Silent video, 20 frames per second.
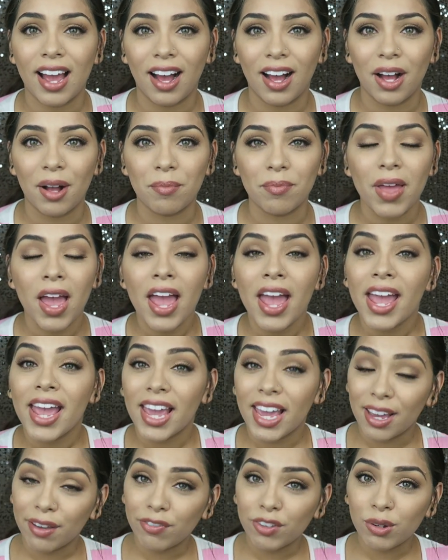Um,
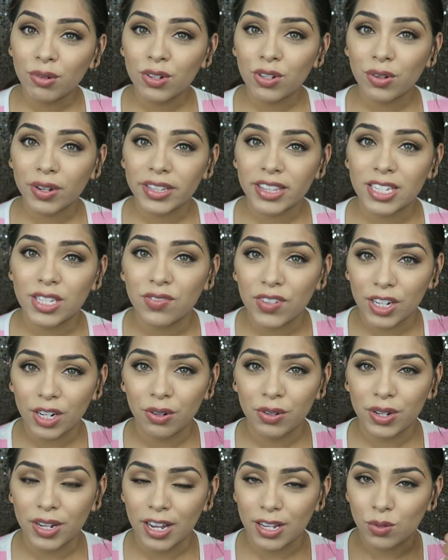if you enjoyed this video
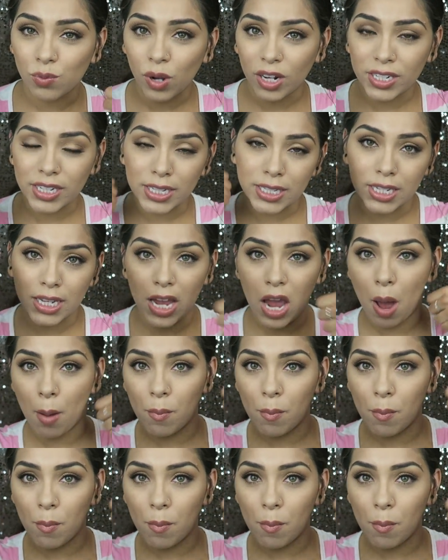and you guys want to see